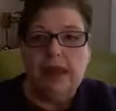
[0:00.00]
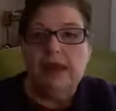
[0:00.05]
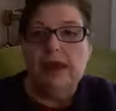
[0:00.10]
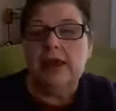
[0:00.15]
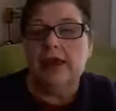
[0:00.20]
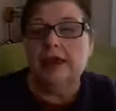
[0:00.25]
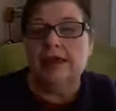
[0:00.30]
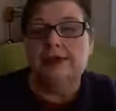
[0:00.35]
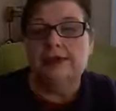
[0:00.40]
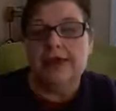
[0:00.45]
An
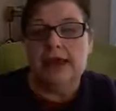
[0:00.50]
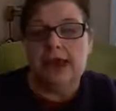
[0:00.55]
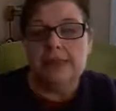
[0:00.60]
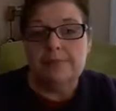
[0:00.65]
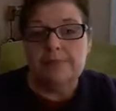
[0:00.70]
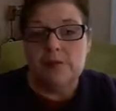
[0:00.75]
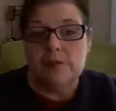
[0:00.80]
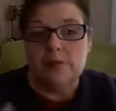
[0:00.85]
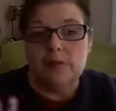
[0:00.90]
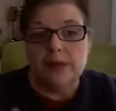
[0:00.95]

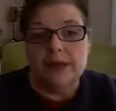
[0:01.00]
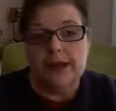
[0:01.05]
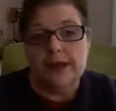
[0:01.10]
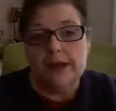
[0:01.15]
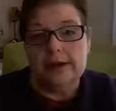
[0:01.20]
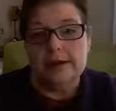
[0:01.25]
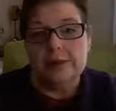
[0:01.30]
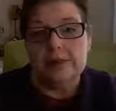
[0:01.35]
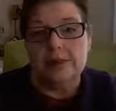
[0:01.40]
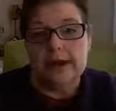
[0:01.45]
example, we're
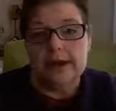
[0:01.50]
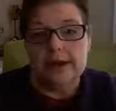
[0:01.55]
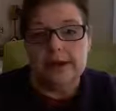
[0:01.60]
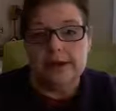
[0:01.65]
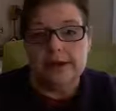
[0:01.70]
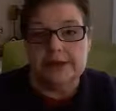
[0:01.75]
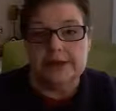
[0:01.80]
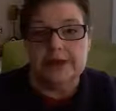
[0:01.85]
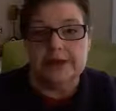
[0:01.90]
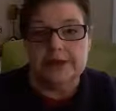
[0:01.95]
getting ready
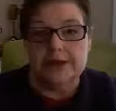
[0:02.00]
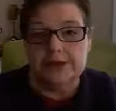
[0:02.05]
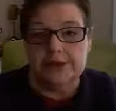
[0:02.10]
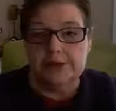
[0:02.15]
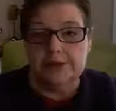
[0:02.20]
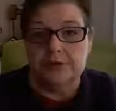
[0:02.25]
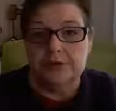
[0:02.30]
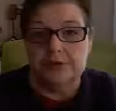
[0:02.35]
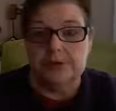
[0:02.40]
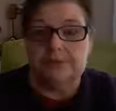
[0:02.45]
to
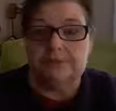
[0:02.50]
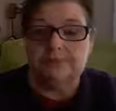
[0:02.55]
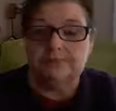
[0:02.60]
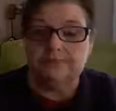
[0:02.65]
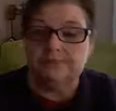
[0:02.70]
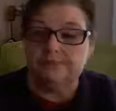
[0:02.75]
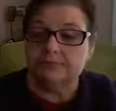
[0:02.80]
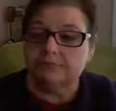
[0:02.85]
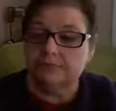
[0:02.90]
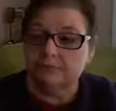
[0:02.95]
do
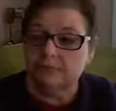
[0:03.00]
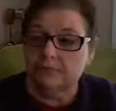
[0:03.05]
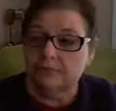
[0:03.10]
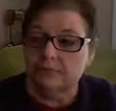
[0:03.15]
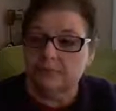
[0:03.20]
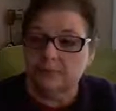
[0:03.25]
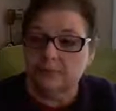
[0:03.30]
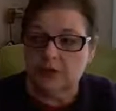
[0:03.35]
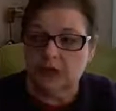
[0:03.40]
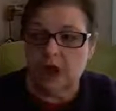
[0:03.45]

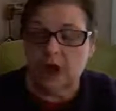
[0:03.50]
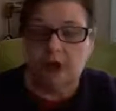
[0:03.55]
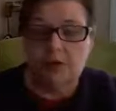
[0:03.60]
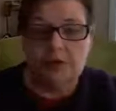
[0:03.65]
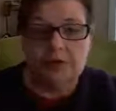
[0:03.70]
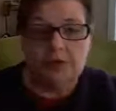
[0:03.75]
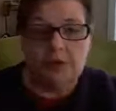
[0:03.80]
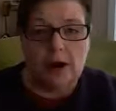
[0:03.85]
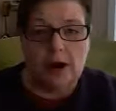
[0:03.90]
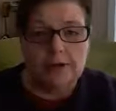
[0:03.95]
our
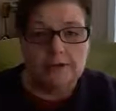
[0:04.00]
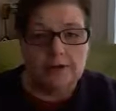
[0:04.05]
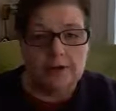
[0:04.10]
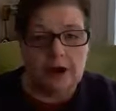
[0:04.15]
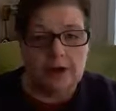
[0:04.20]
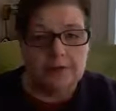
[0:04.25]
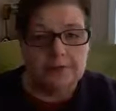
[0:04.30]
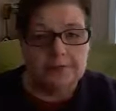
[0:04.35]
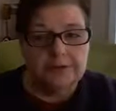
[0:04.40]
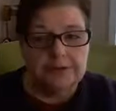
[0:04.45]
Thrive
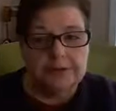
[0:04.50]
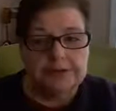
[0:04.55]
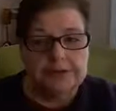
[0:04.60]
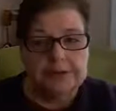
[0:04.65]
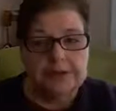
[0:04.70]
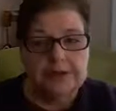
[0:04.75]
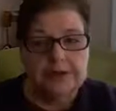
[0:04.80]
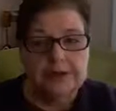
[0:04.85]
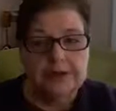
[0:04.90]
conference.